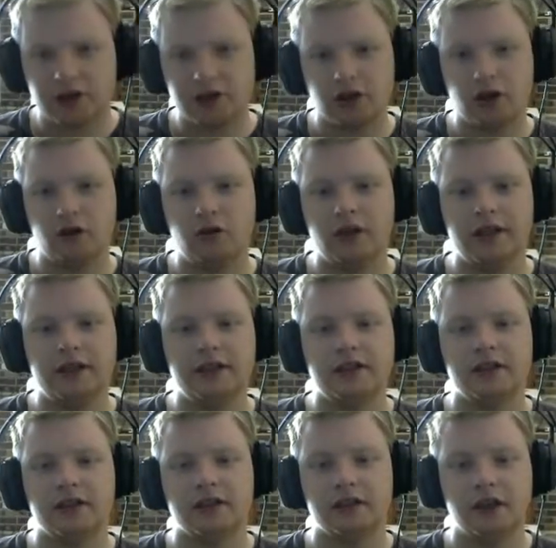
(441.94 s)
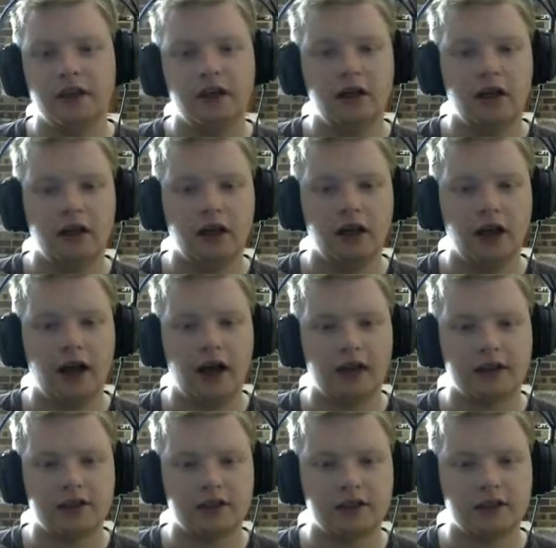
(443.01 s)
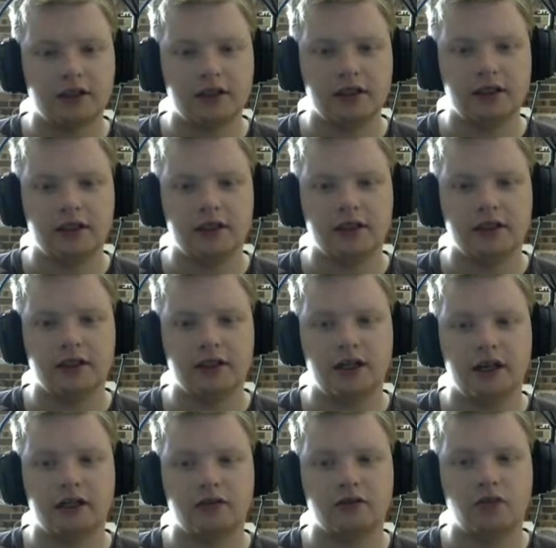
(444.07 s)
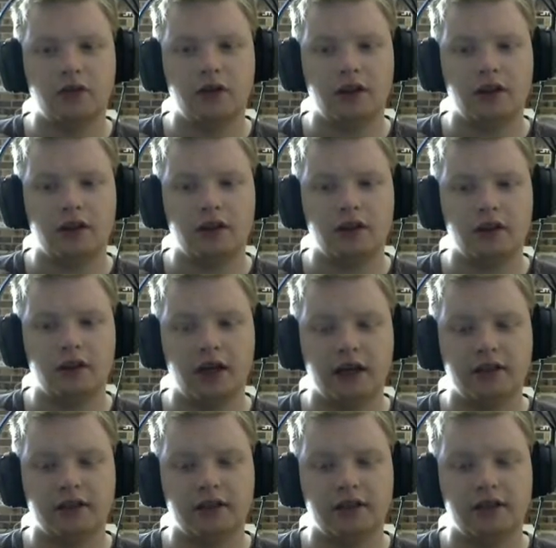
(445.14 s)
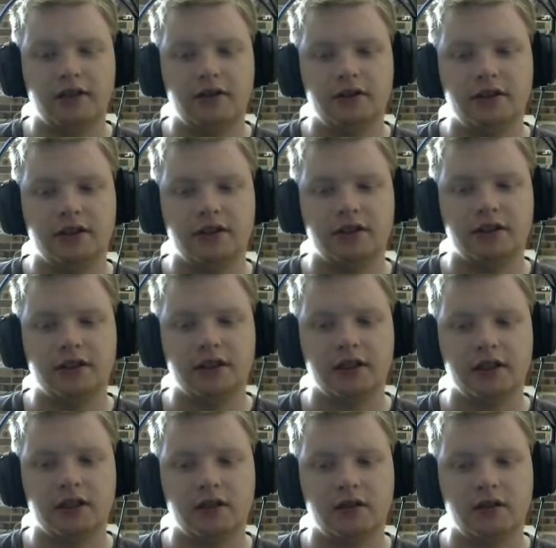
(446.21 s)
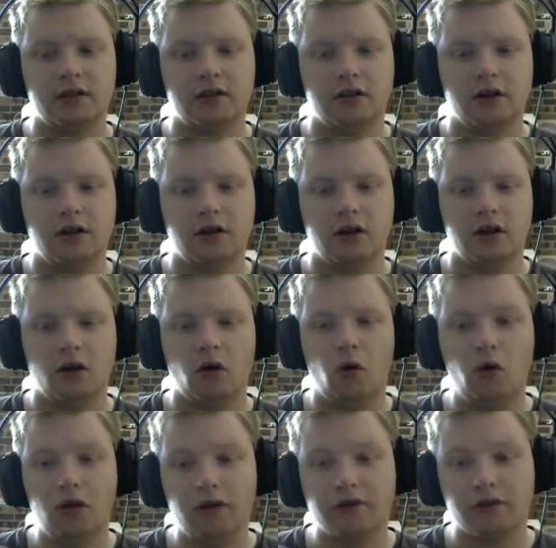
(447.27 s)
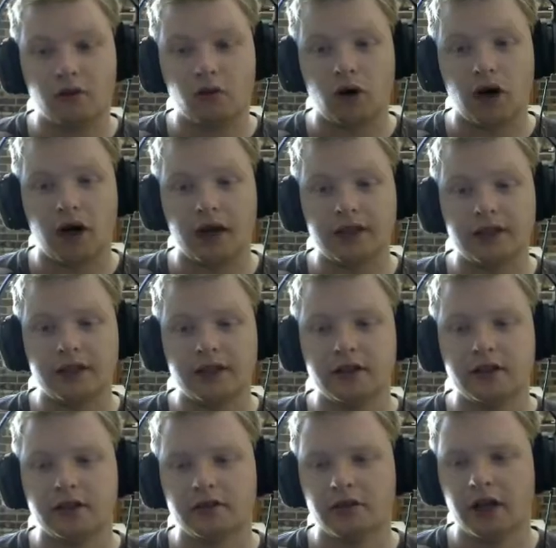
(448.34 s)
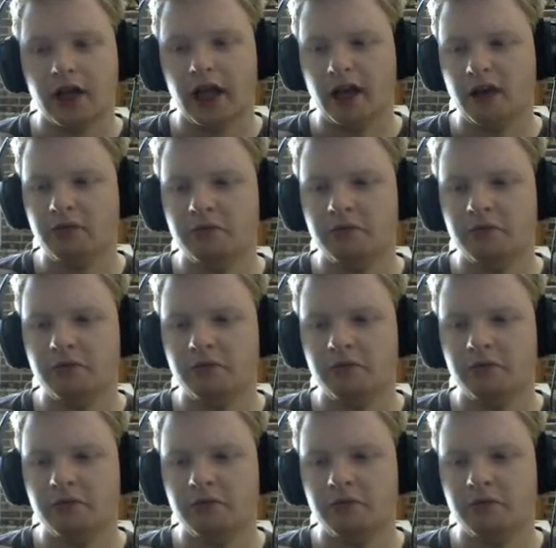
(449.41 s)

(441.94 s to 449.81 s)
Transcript: Olin actually connects with that series in all of the YA series, really.